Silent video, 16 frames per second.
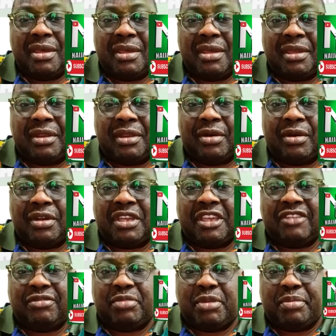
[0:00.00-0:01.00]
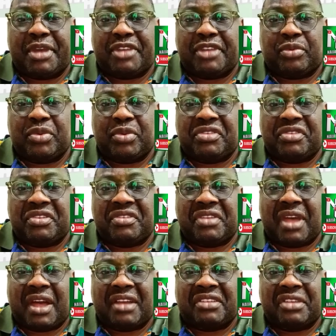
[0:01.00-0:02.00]
you know, give me best wishes.
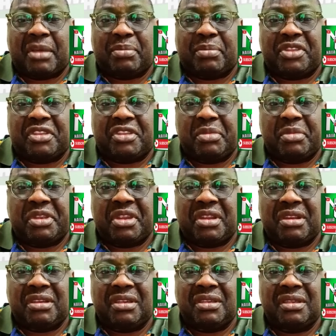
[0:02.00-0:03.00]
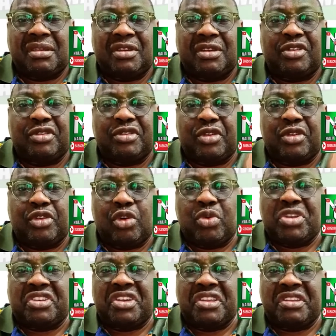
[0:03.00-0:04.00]
I accept it immediately because you don't know
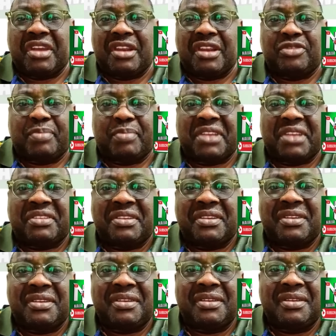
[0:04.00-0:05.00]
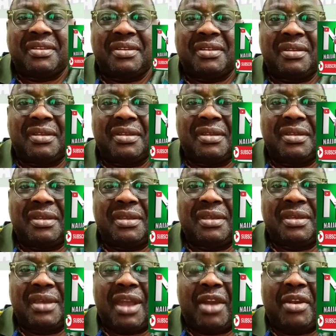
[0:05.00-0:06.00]
which angel is passing. I
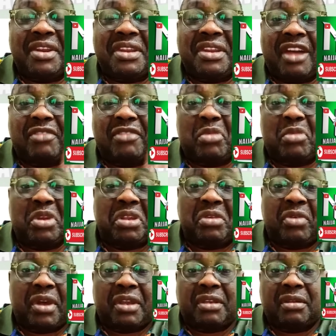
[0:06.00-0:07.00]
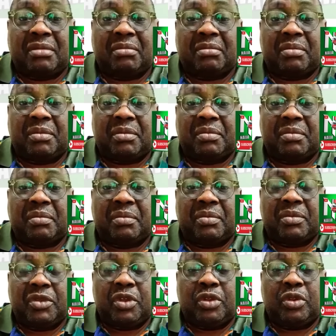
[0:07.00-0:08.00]
already have money. Well,
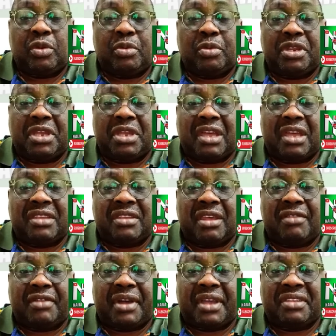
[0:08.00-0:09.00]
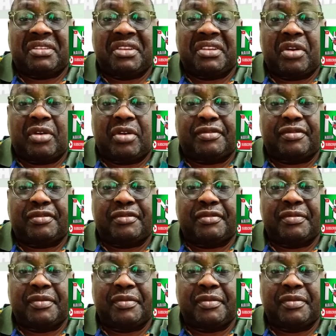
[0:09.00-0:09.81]
nobody ever has enough.